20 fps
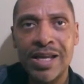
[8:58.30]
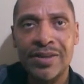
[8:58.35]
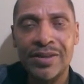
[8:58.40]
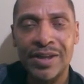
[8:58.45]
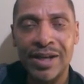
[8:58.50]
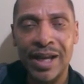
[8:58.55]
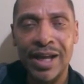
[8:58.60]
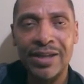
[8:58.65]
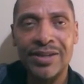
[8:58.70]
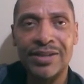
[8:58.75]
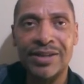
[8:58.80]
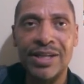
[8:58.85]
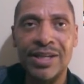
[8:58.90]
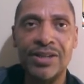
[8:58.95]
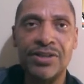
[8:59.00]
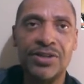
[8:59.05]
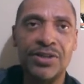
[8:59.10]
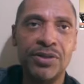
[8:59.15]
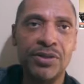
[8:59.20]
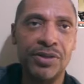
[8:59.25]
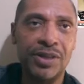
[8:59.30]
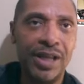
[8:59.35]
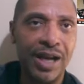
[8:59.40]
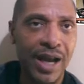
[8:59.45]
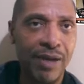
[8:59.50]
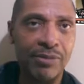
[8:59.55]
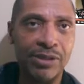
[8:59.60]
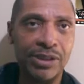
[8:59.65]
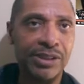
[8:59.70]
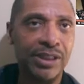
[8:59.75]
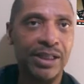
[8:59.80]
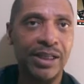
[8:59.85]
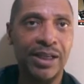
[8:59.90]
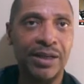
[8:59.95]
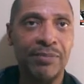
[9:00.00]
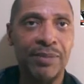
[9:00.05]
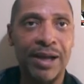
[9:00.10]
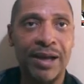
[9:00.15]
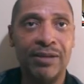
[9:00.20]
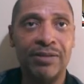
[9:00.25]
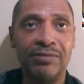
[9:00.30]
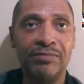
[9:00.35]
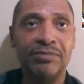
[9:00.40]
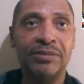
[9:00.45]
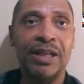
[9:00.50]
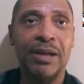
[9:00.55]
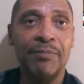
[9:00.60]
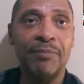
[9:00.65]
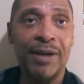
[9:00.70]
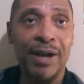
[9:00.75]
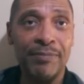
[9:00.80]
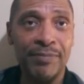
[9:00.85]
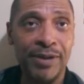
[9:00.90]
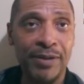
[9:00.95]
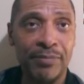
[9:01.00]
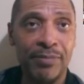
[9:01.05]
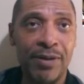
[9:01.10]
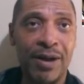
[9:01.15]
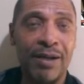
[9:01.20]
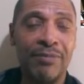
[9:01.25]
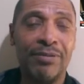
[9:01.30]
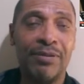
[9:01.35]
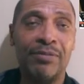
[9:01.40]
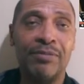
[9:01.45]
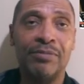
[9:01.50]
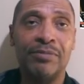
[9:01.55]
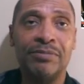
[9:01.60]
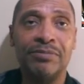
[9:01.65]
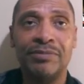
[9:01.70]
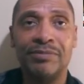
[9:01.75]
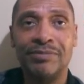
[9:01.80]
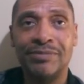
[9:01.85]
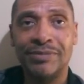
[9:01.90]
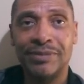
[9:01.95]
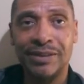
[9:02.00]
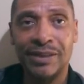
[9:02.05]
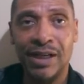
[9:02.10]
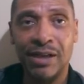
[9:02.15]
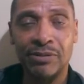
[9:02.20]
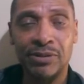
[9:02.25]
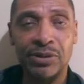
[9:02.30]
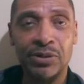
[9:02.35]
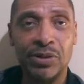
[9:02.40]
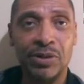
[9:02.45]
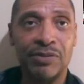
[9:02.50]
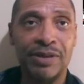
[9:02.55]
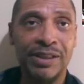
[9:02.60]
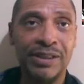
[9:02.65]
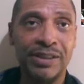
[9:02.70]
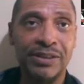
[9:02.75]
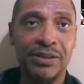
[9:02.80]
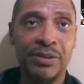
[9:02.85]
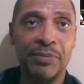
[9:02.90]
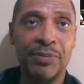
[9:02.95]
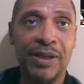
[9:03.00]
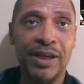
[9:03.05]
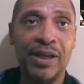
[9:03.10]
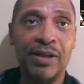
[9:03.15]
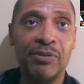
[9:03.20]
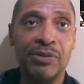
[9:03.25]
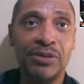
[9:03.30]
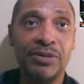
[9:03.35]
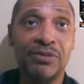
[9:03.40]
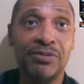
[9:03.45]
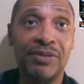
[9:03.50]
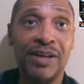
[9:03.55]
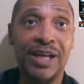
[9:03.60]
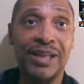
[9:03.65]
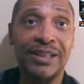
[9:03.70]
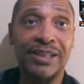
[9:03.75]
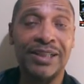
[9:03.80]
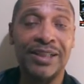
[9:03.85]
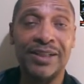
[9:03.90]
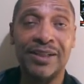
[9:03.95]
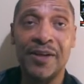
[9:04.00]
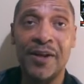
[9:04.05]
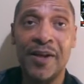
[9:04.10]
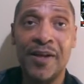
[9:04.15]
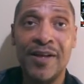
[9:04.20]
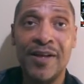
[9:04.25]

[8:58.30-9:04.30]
The next issue that I was thinking about that might be a problem that I was sort of anticipating was the fact that